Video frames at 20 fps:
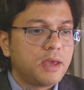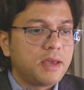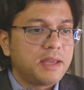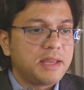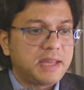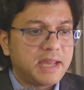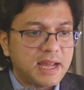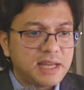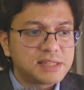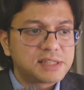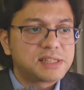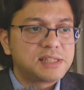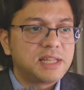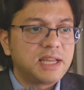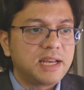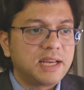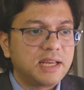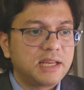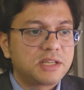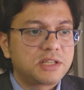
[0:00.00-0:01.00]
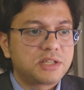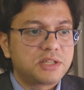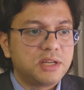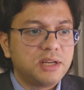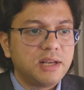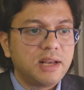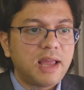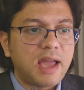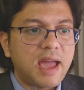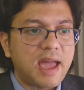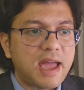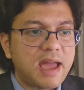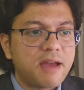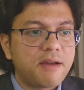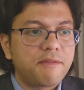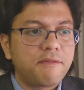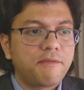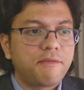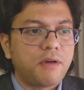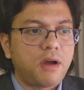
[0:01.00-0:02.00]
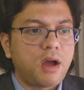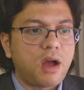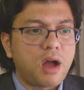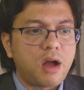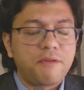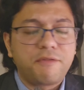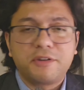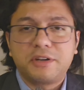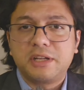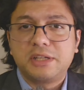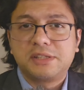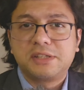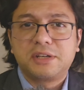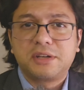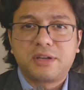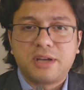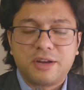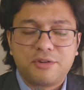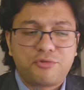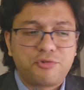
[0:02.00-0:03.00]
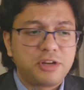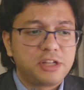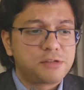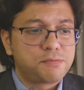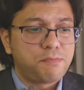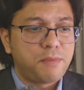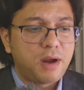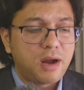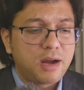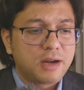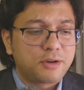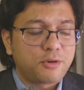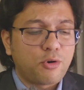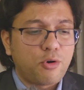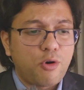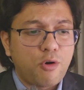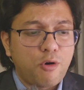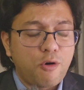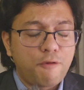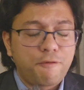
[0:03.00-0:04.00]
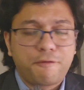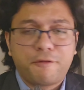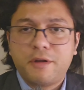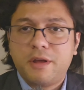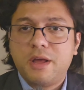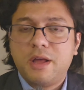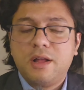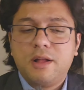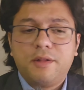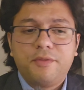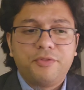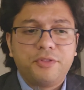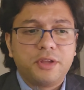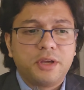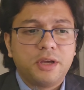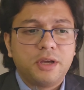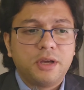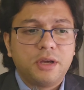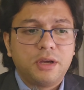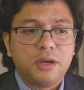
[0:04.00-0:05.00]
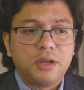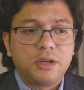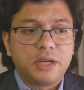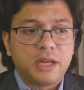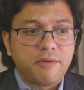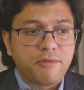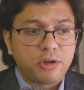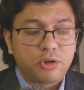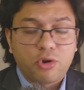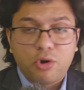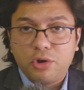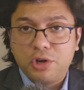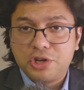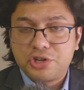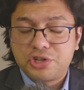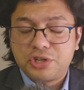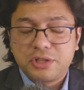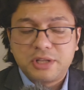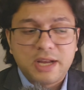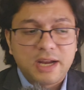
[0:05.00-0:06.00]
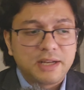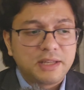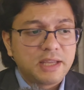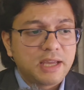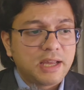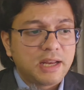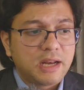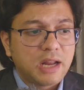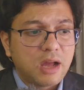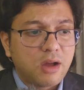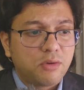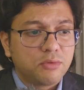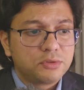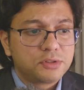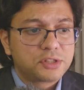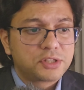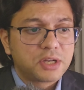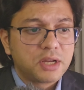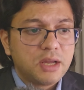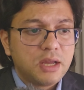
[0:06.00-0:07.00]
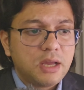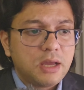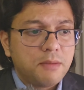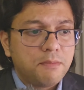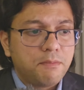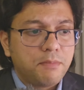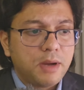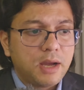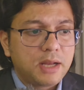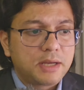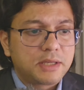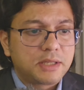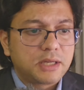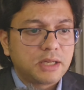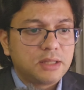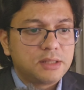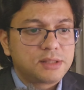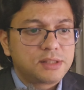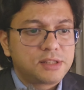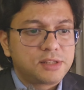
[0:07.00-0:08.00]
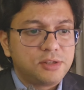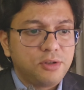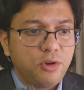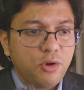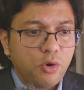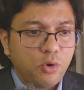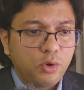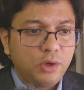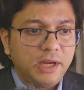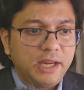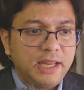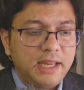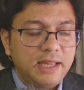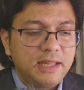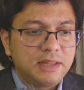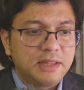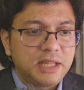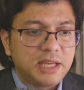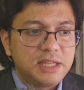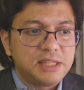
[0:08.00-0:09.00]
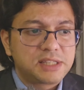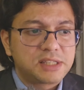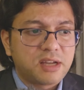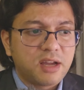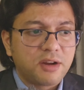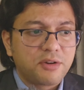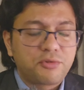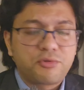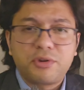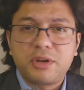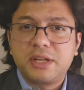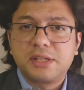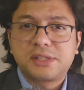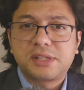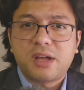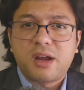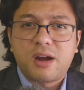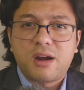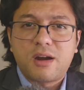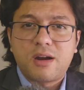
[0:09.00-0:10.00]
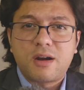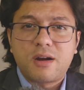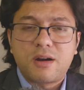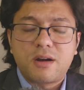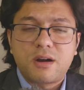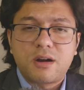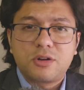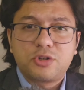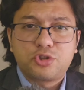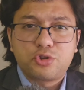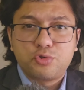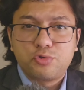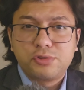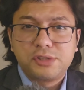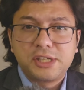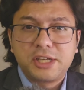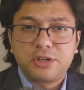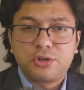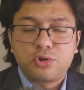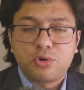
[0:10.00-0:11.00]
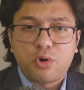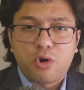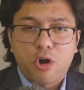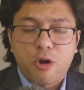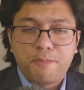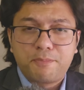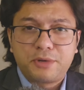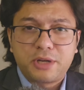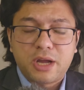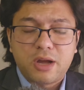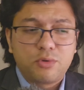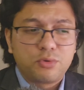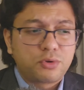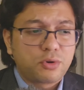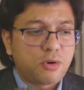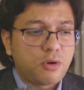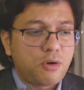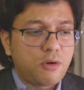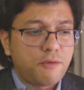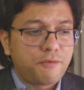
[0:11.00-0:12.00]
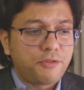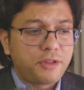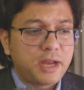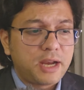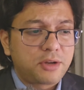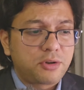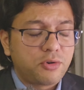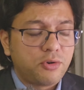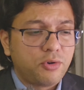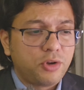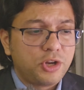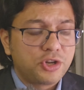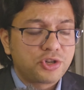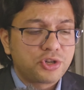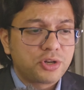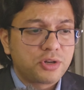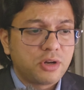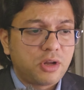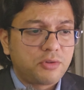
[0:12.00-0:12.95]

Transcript: Yes, they still have half a dozen countries part of the naval coalition that they announced, but slowly these countries are choosing to opt out of that coalition.